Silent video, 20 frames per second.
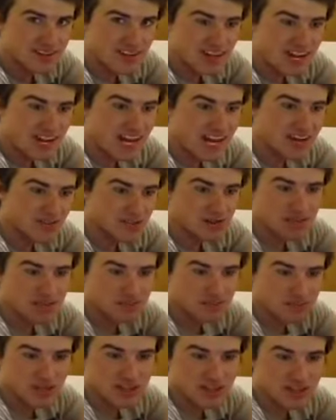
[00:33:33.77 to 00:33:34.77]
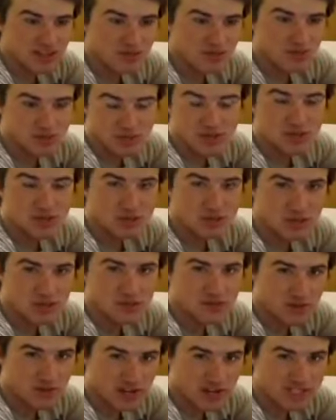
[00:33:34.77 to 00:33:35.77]
And being like really good
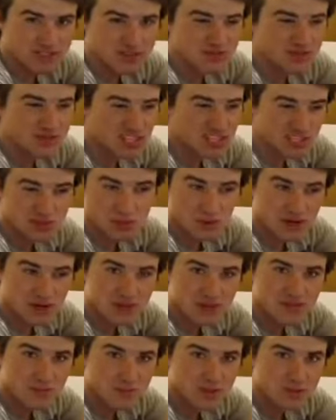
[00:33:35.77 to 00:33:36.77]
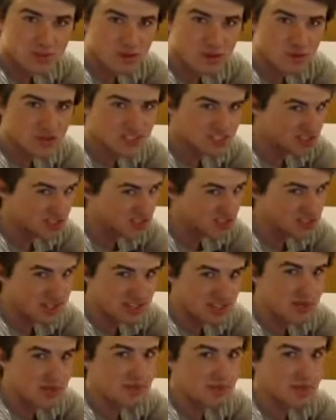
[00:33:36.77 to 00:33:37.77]
friends with like 20 of the people is just
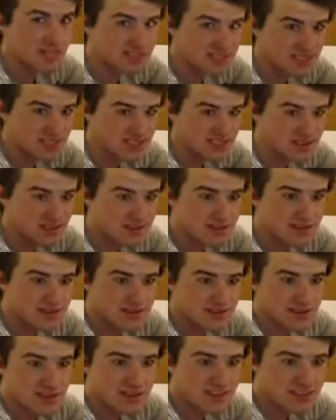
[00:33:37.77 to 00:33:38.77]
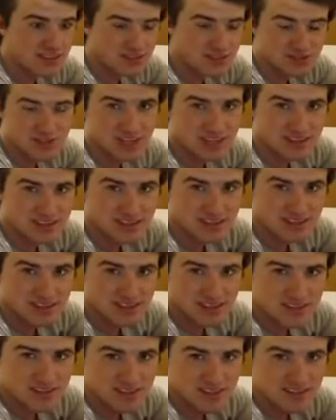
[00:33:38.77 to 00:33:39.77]
like amazing. And then just like
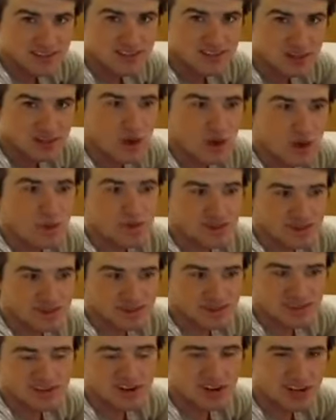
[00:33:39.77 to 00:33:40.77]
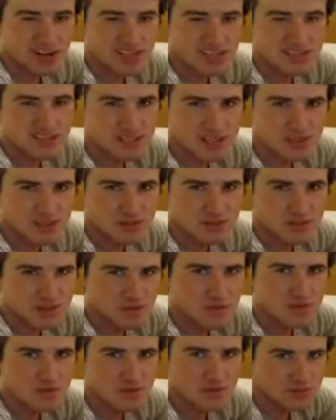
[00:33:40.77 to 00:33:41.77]
knowing that there are 18 other
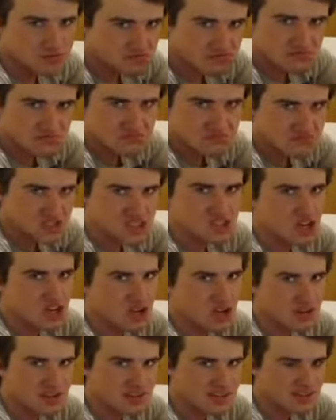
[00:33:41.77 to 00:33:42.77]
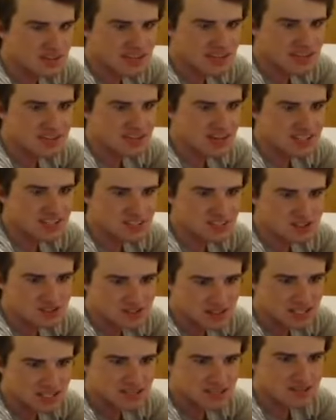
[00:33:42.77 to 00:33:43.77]
people, solid. I
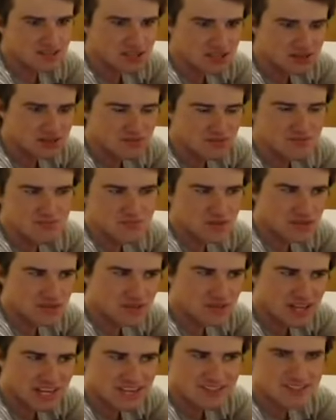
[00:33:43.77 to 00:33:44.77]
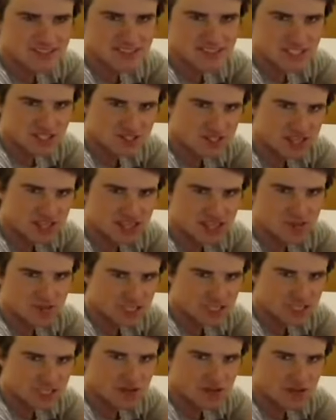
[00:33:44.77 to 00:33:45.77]
just like the like to dislike
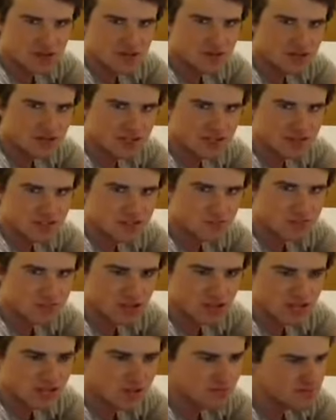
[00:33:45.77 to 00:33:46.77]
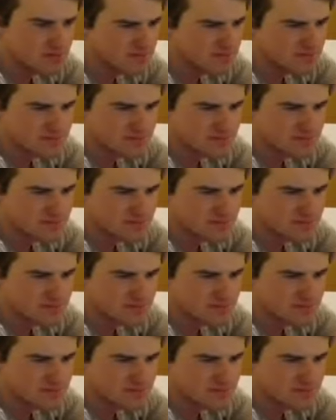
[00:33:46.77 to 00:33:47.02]
ratio in this play